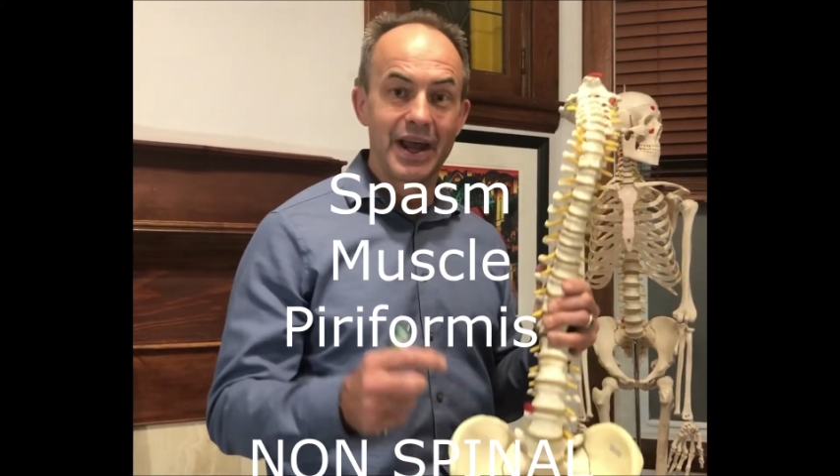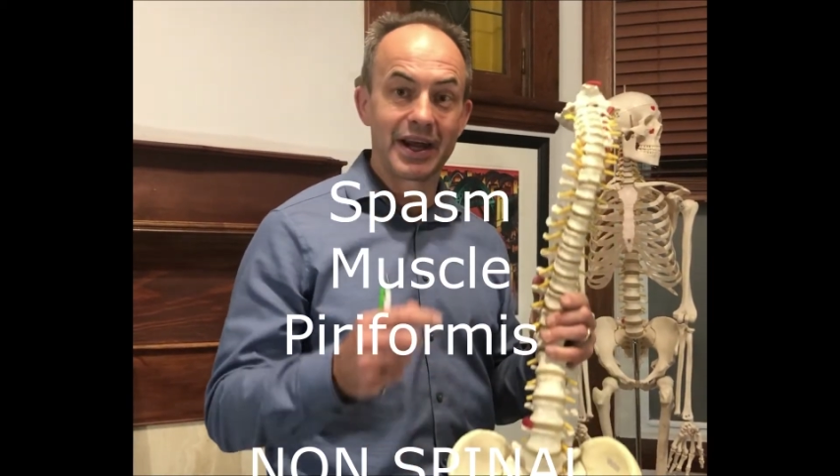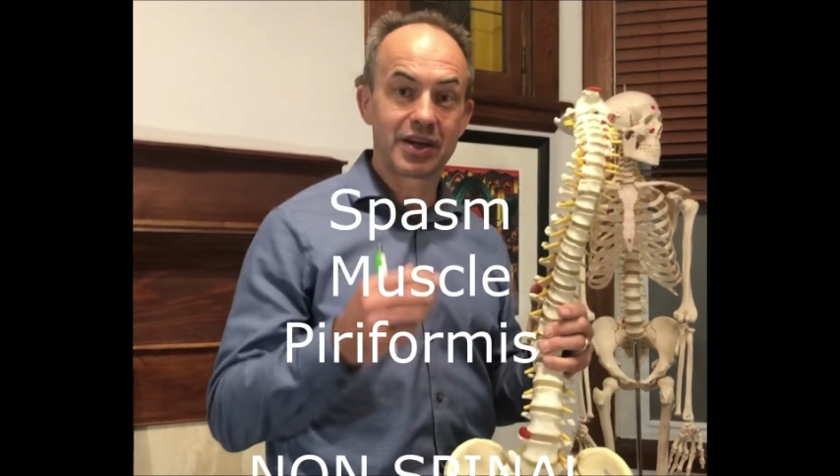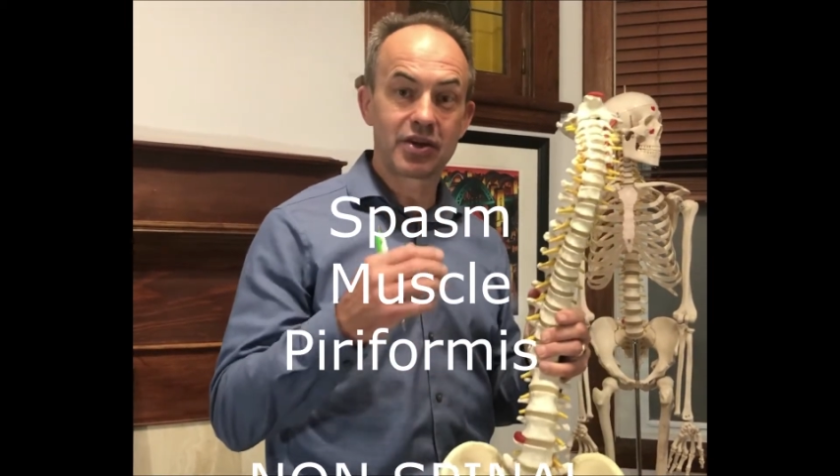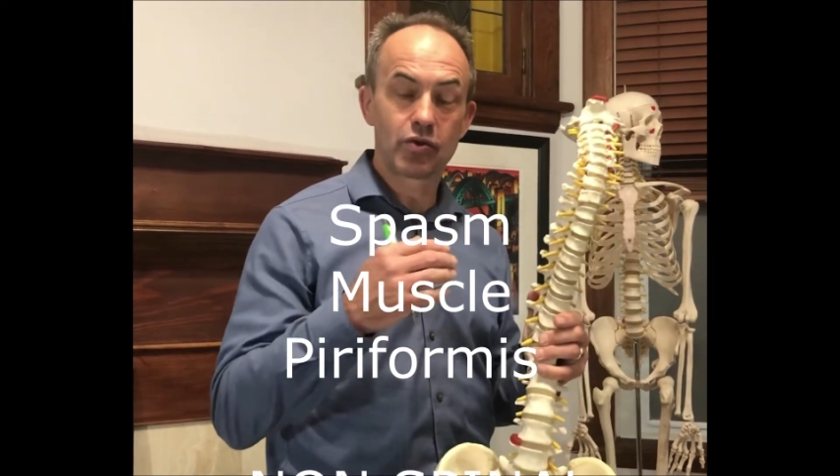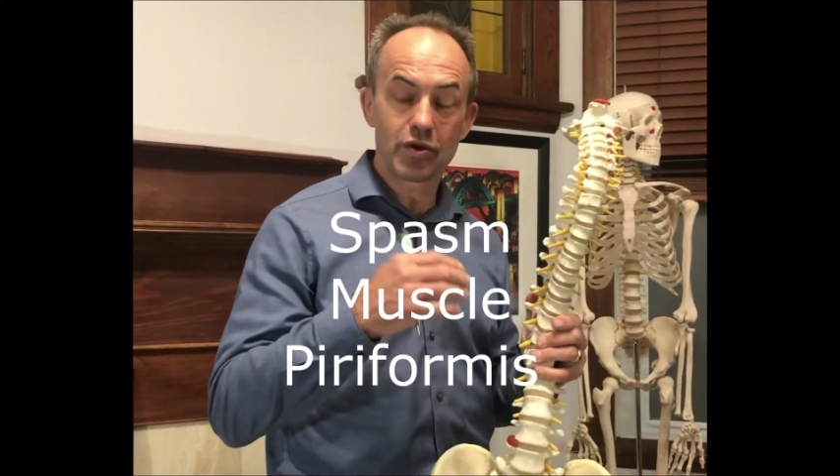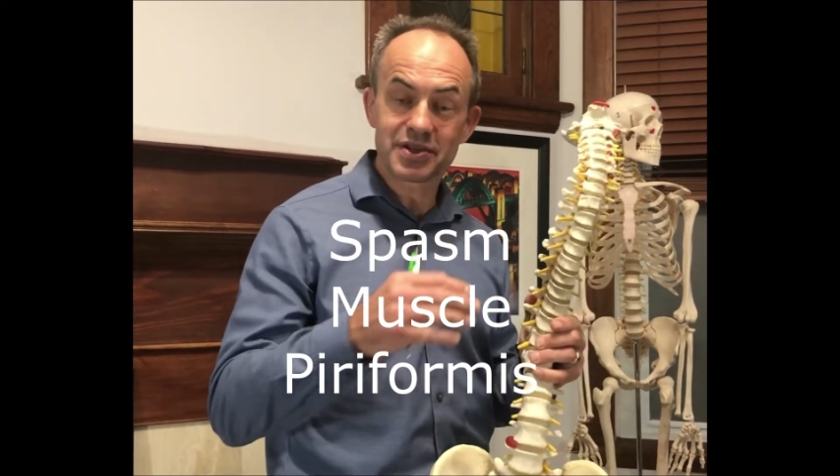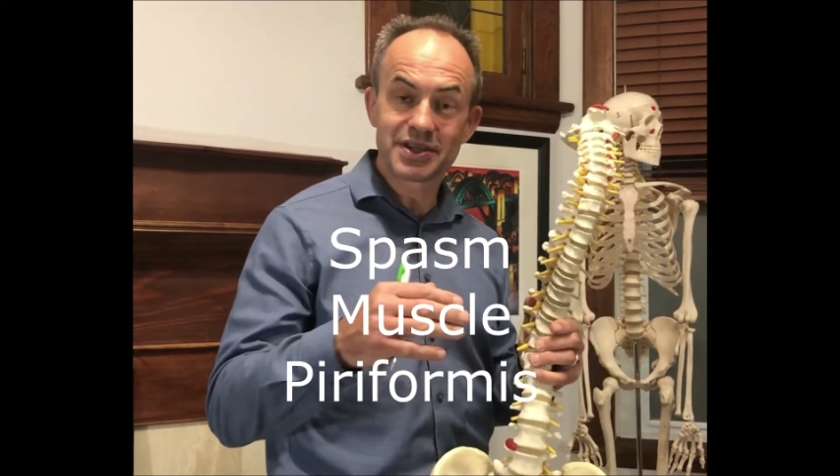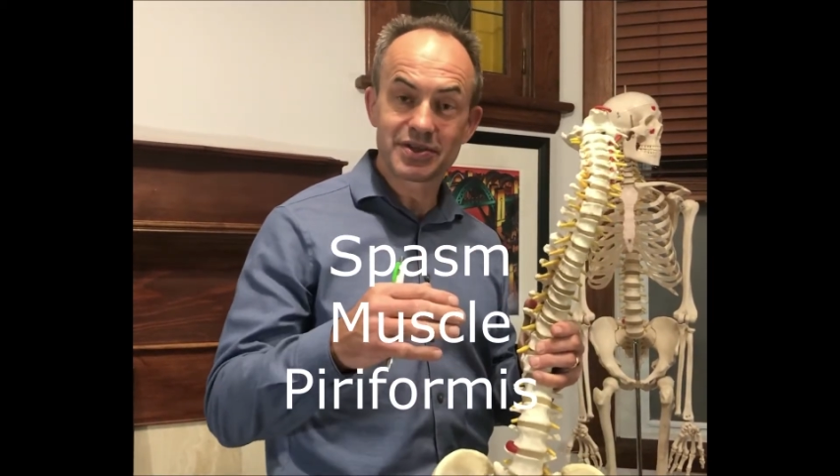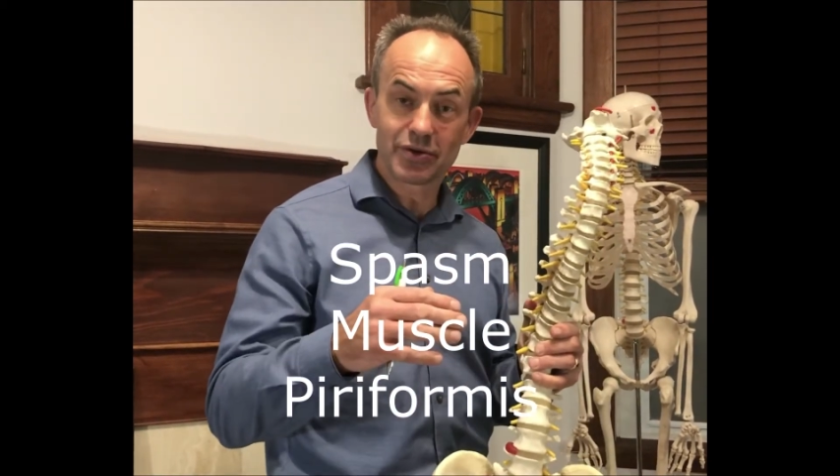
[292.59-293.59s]
It
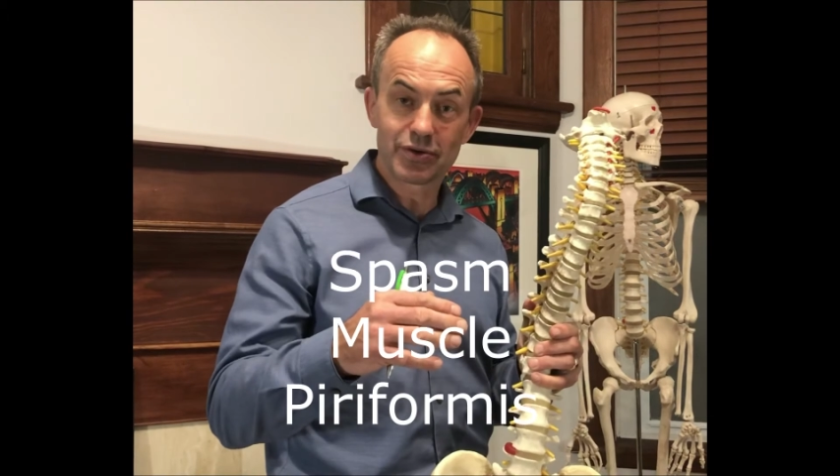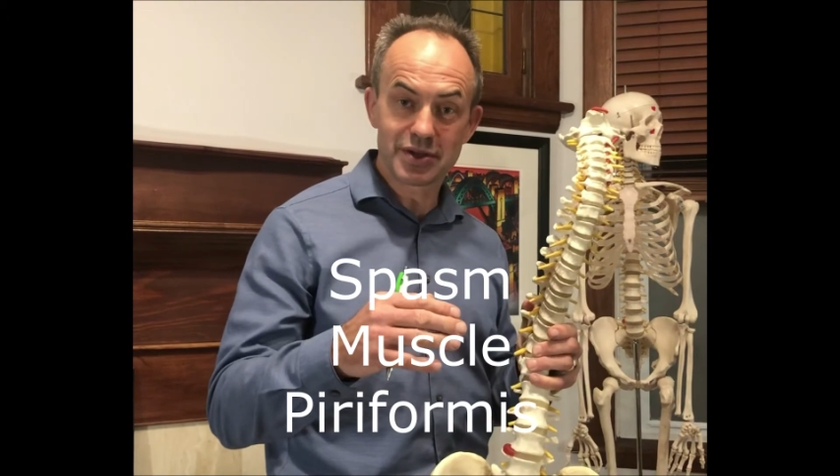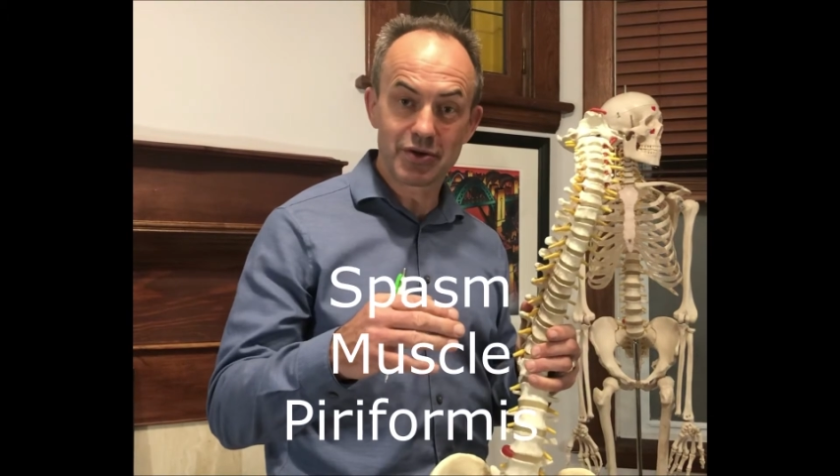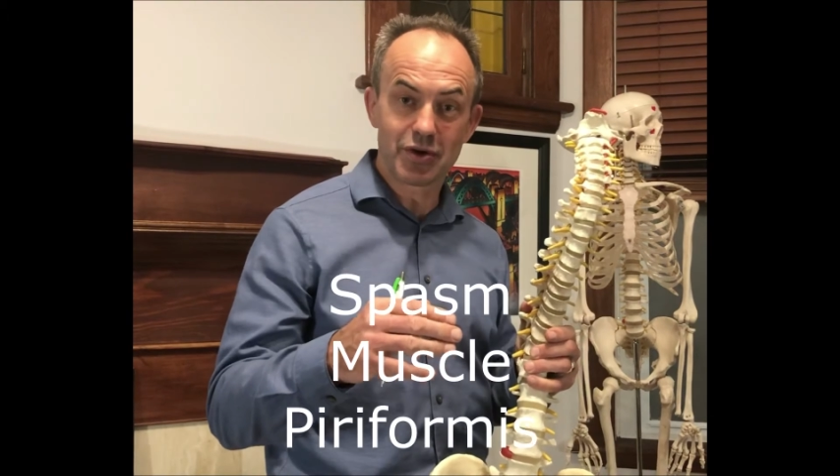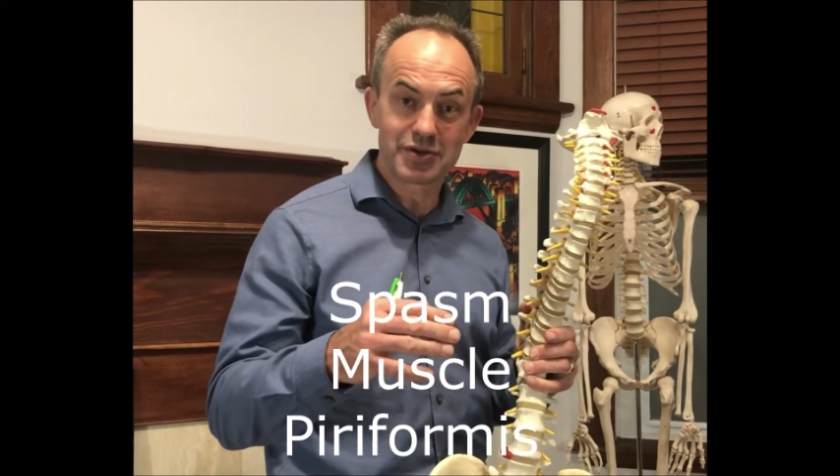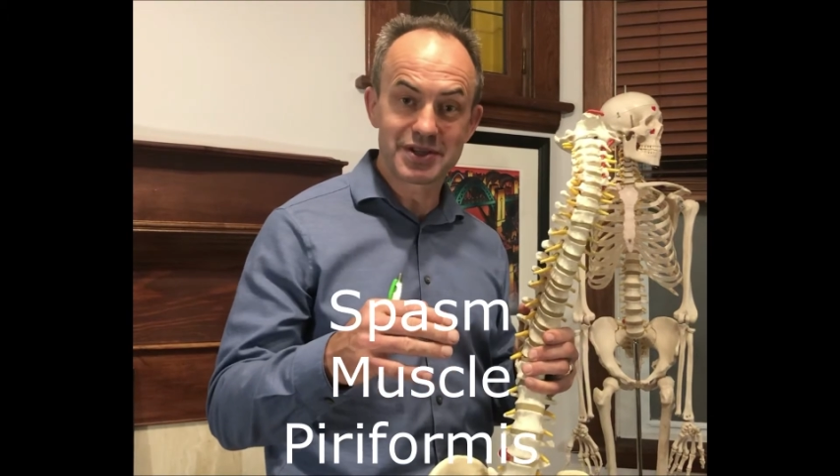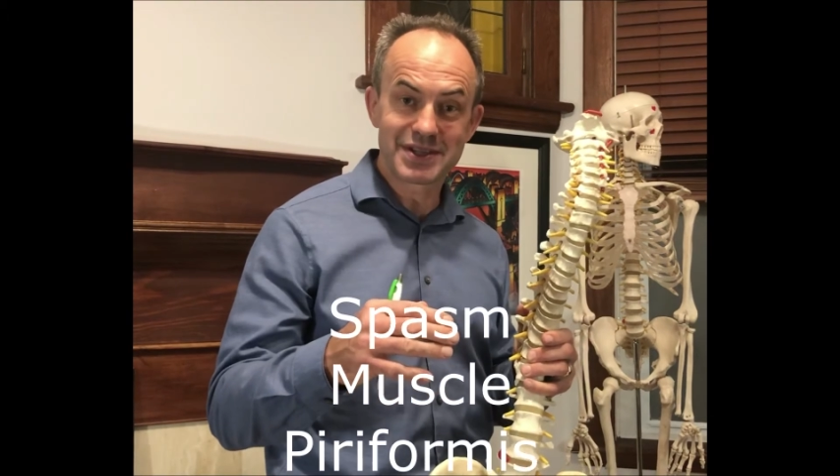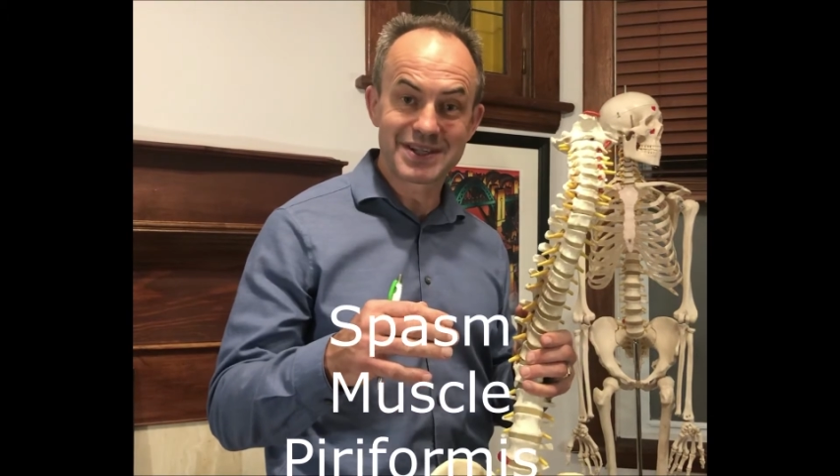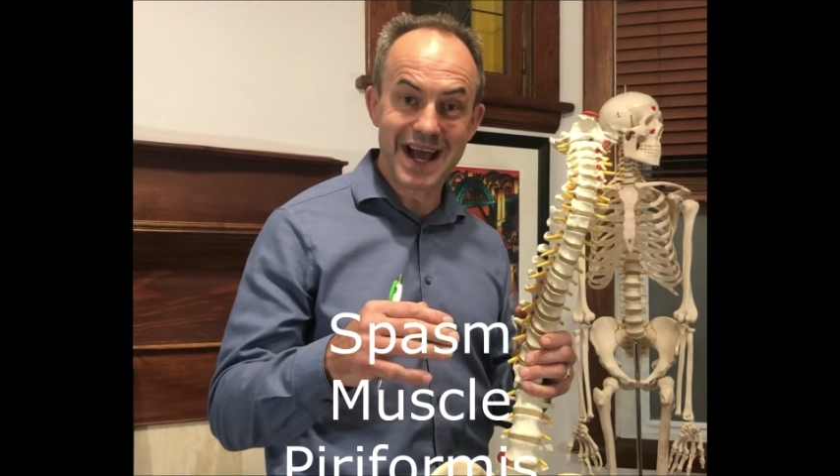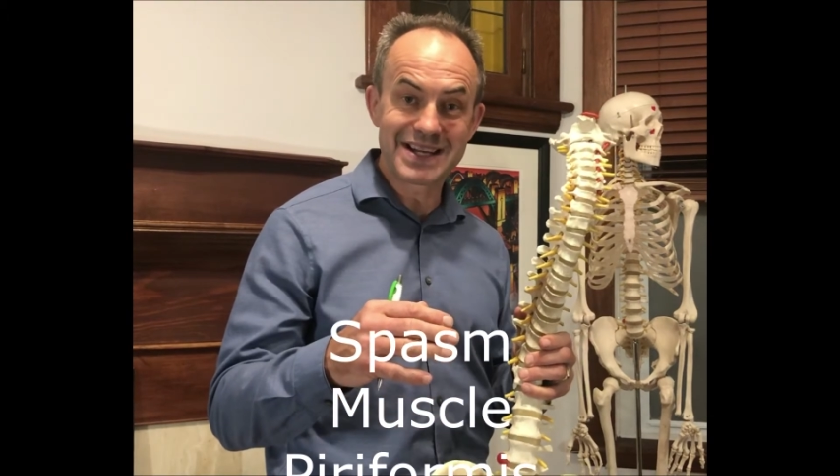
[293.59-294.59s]
also crosses the
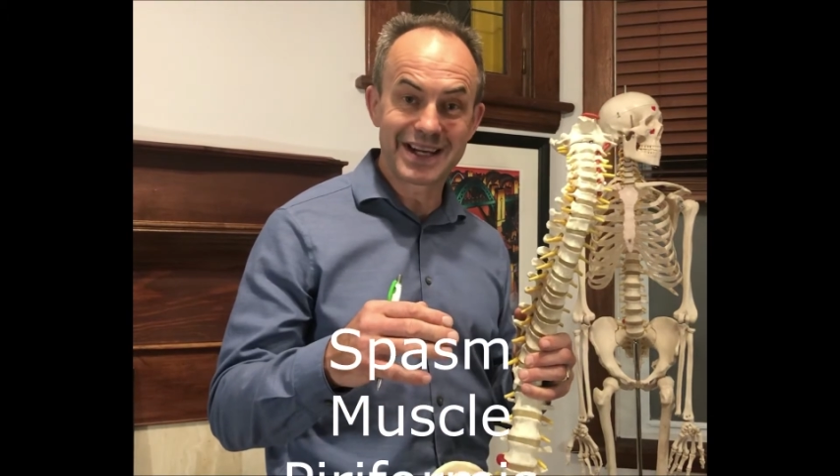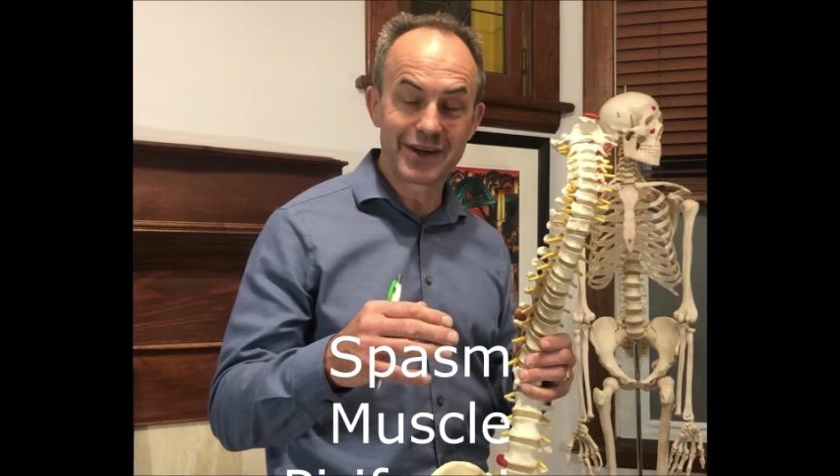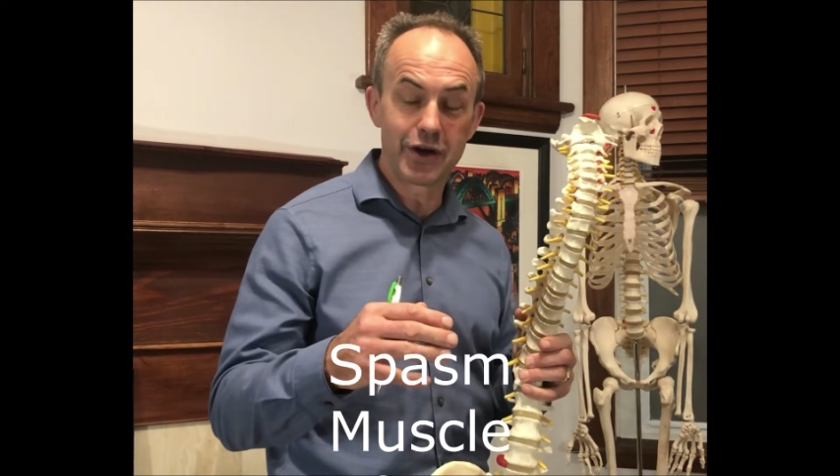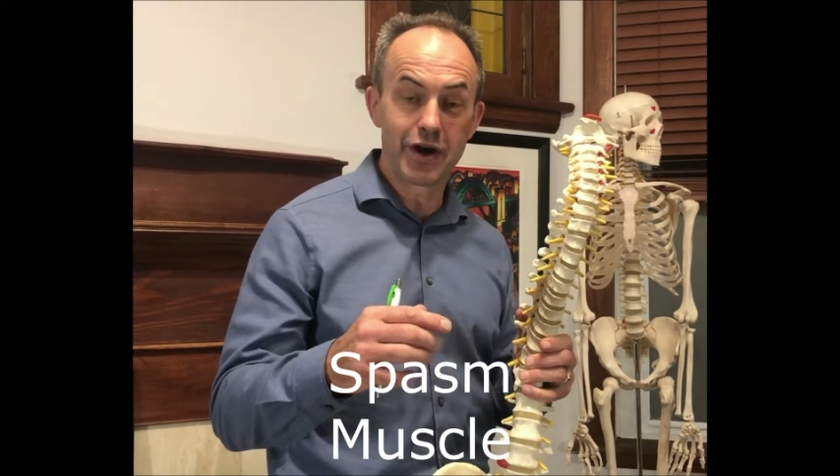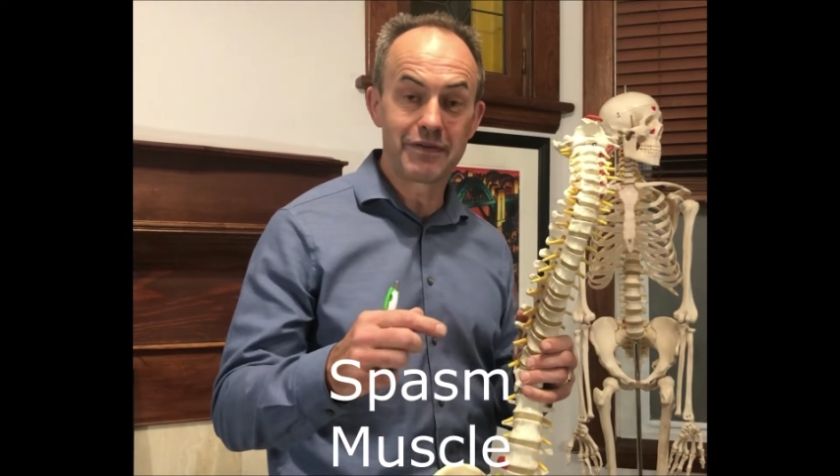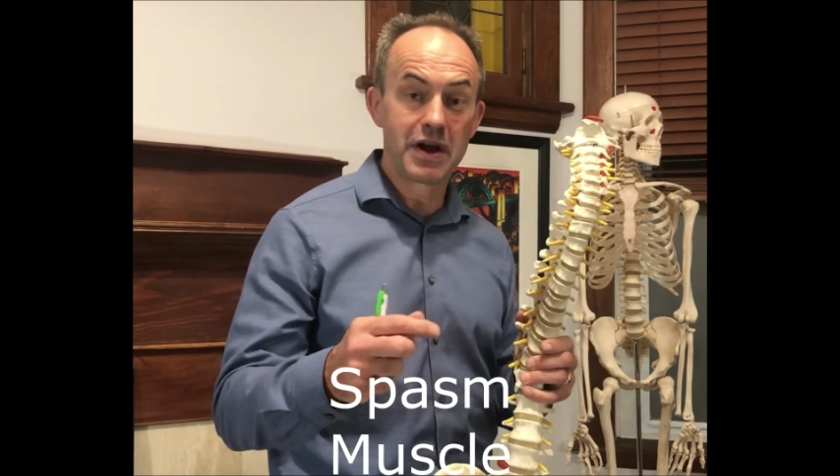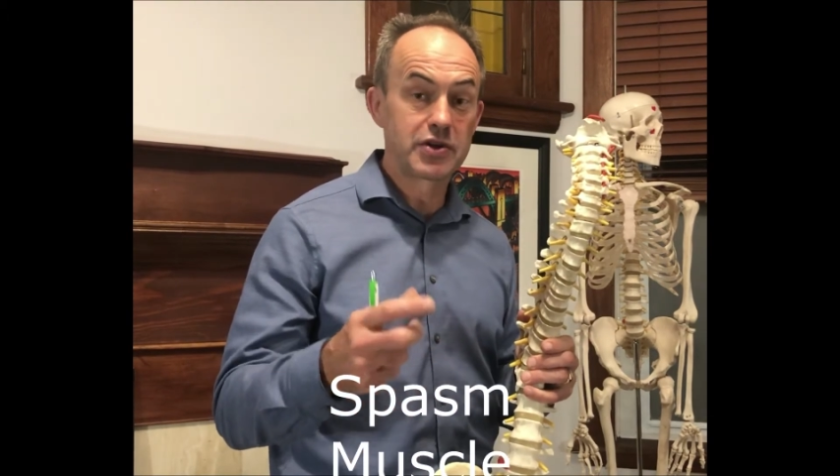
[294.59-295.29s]
sciatic nerve.